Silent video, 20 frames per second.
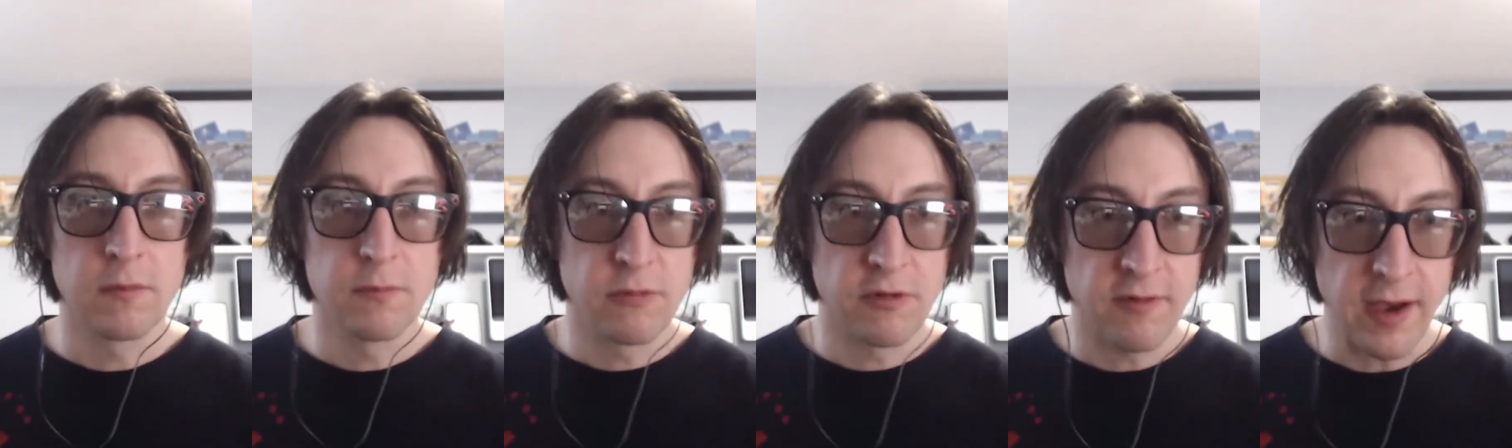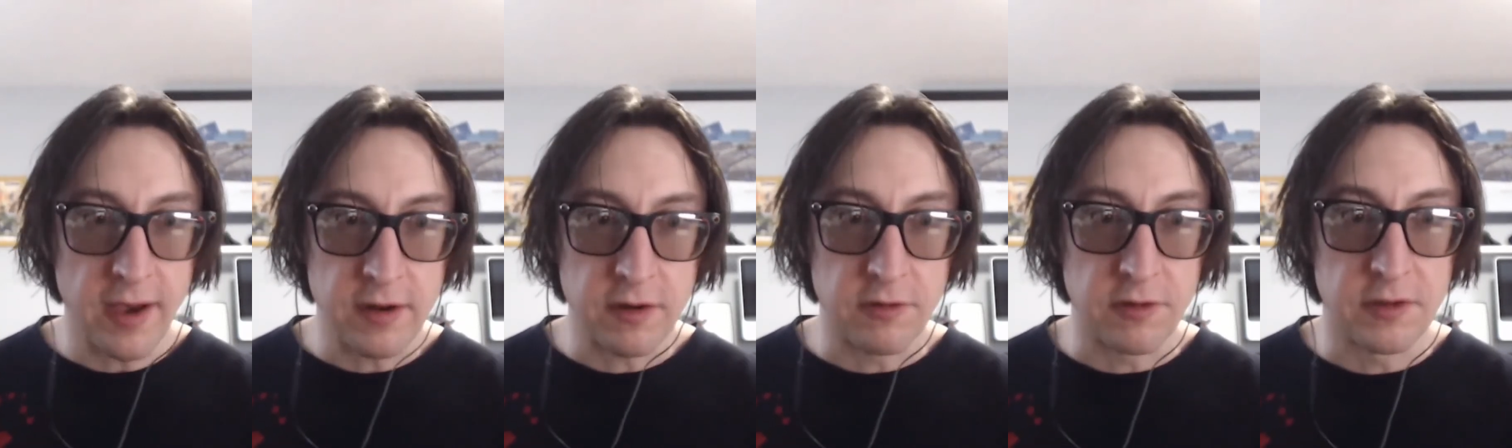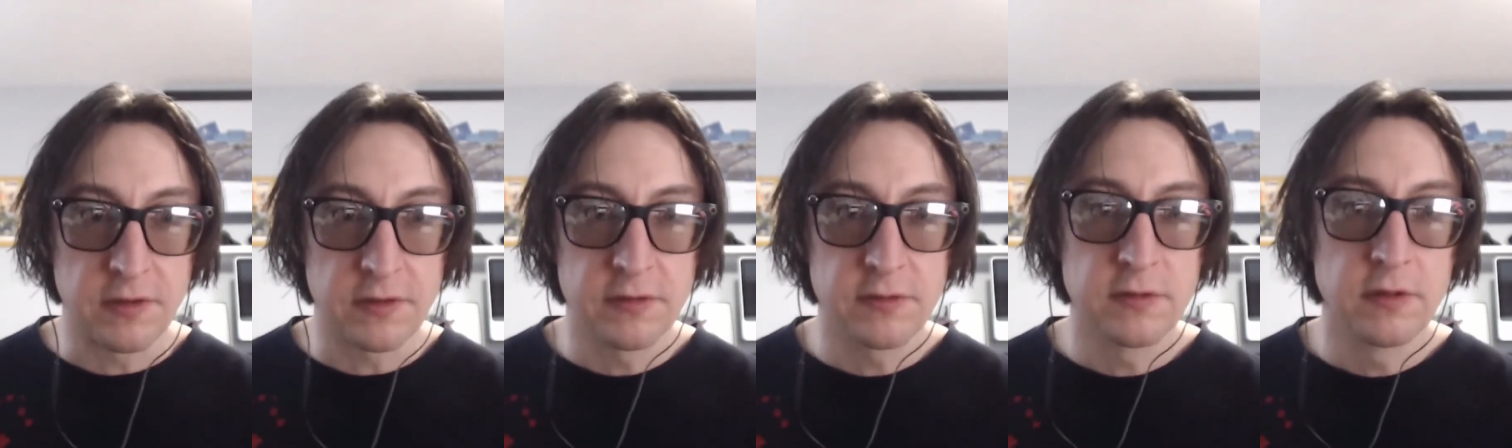provider
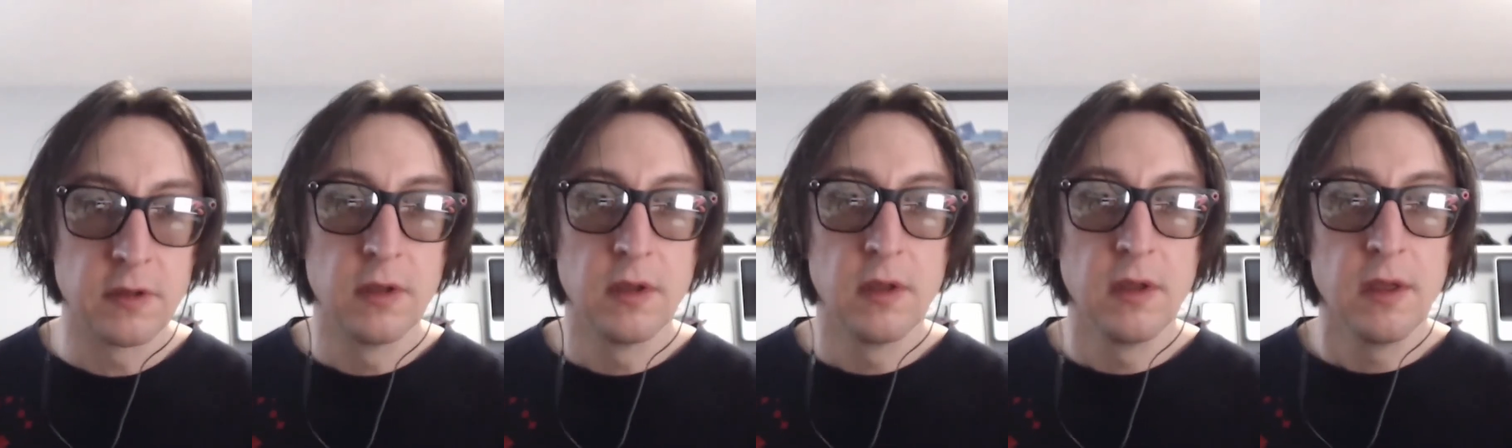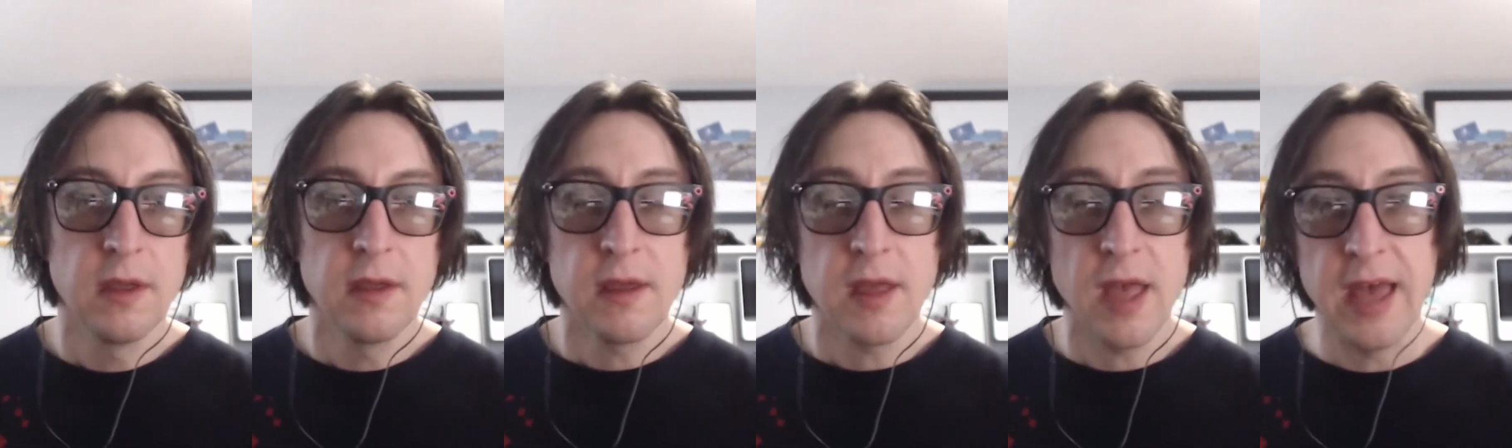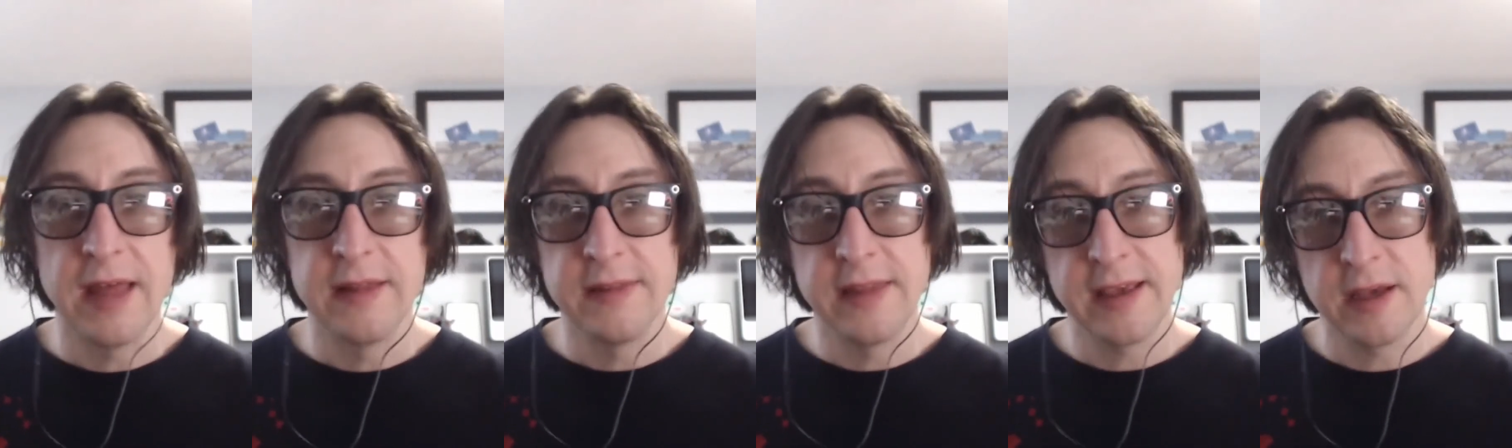is,
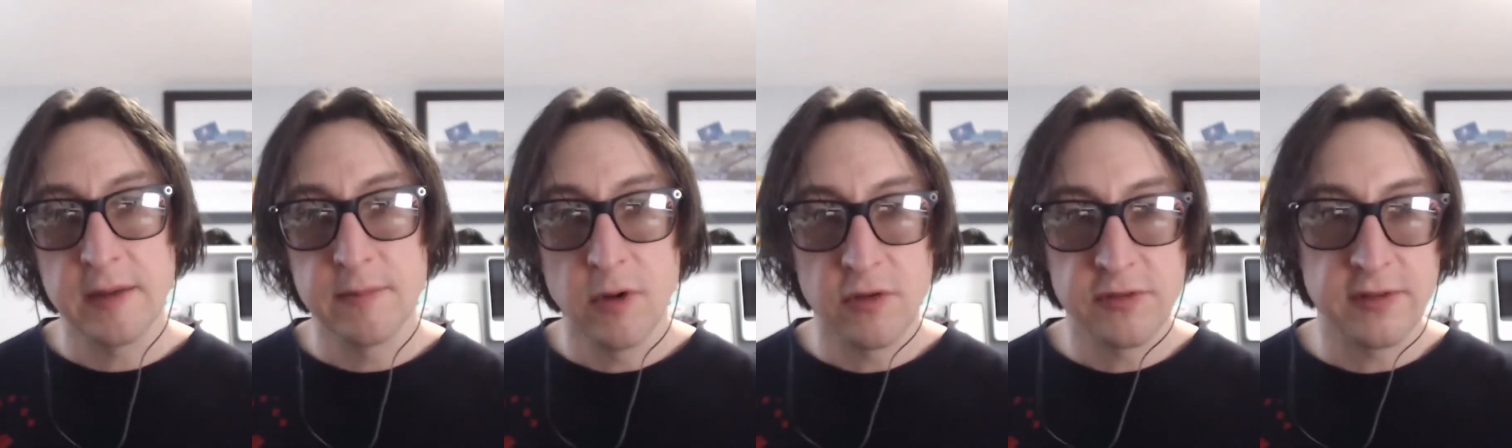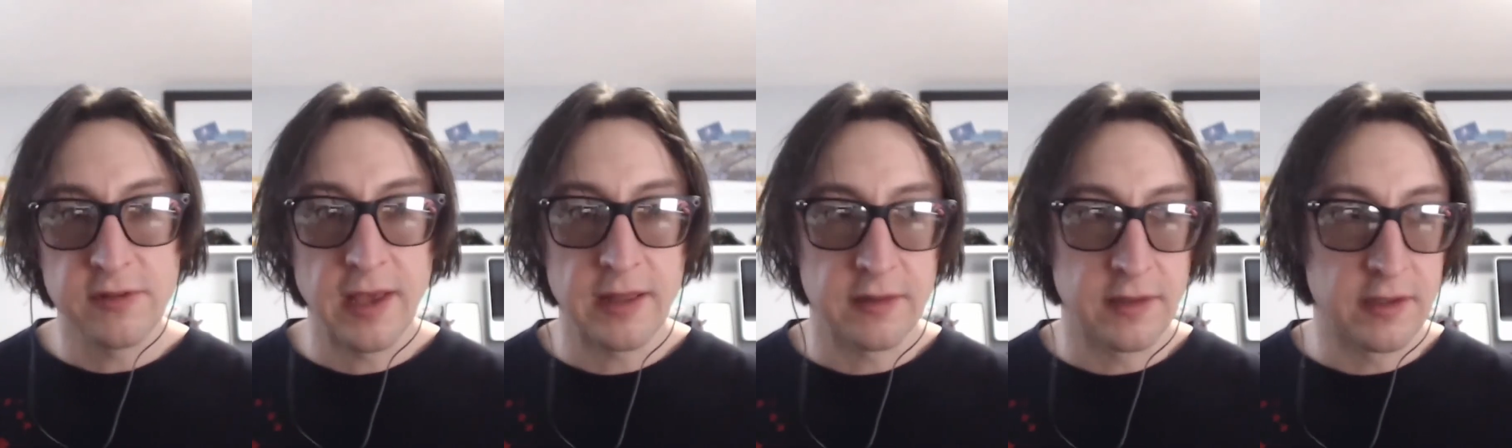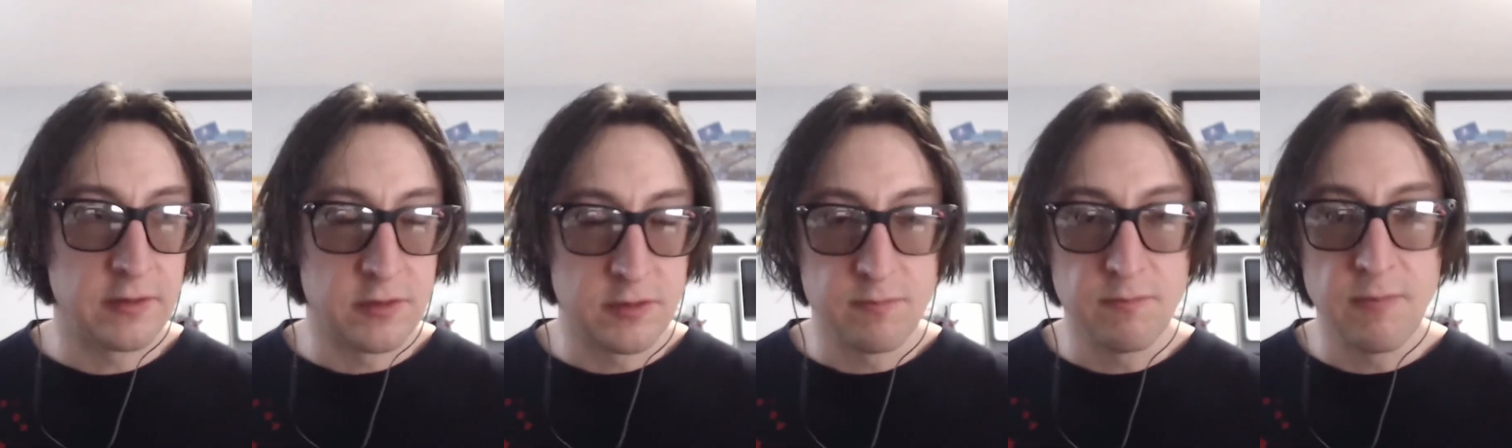and they can most
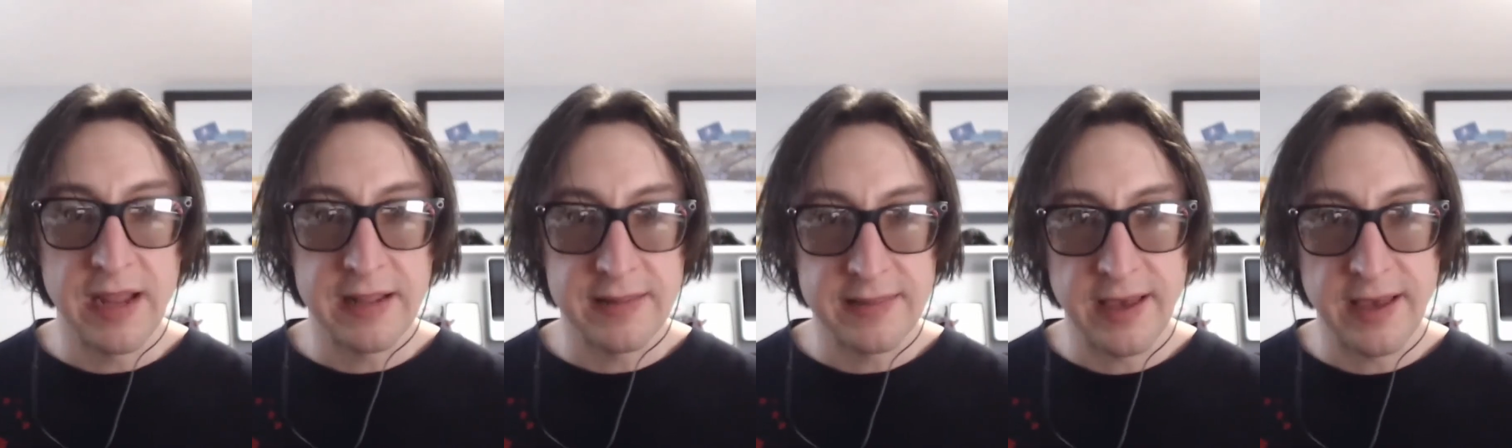likely make